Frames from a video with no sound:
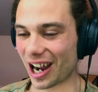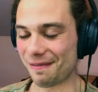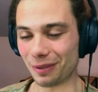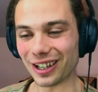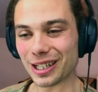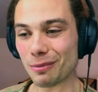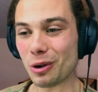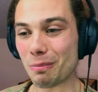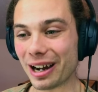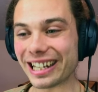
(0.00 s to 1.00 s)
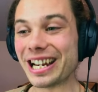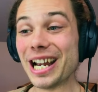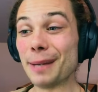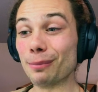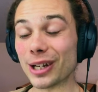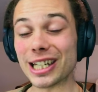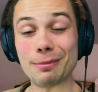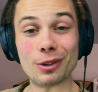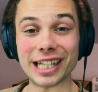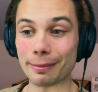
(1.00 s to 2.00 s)
I have plenty more money and plenty
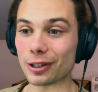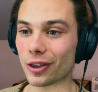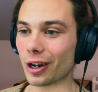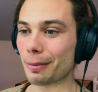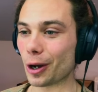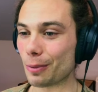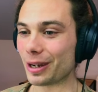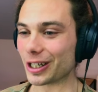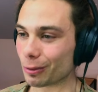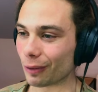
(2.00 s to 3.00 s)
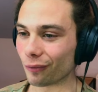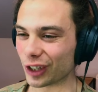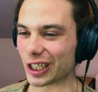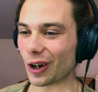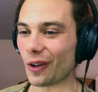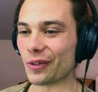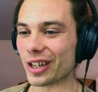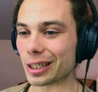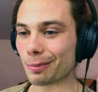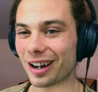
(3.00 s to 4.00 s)
more damage than I'm hoping to inflict on
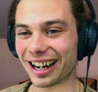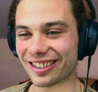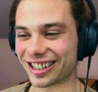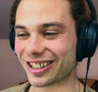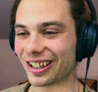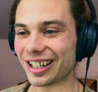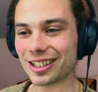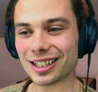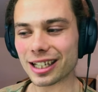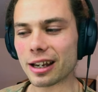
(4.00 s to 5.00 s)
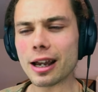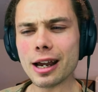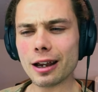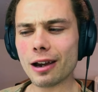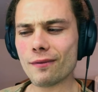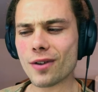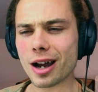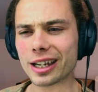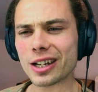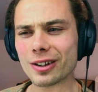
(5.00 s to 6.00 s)
this path. And so let's just see how
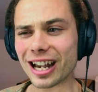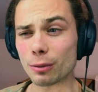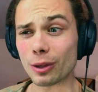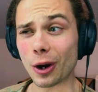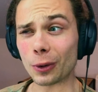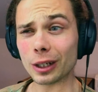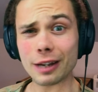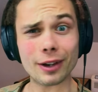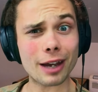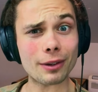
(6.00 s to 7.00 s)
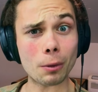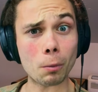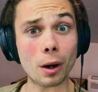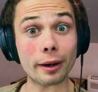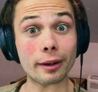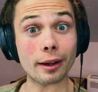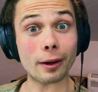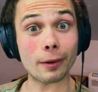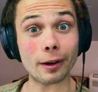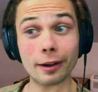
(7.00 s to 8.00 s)
far can you get with only ever having one
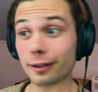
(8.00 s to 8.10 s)
tower.